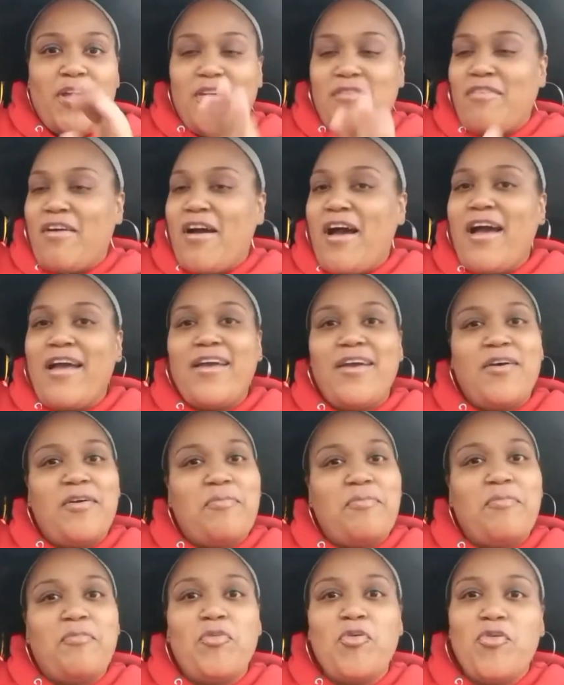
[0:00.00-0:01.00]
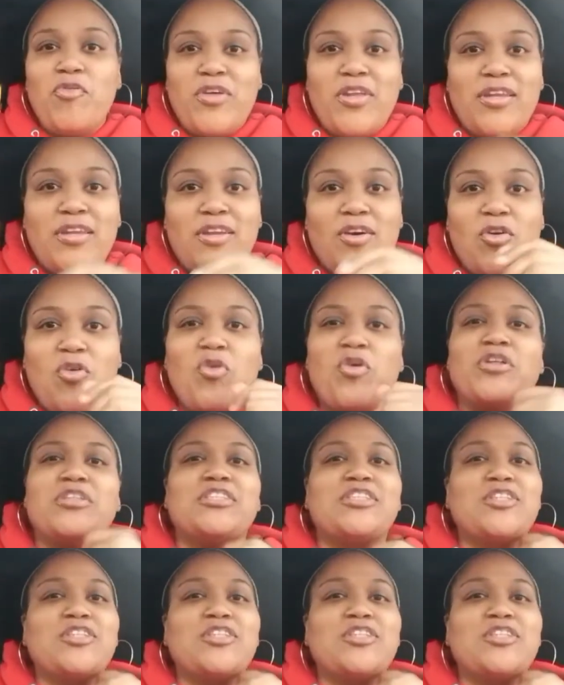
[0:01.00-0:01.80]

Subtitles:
if I am moving according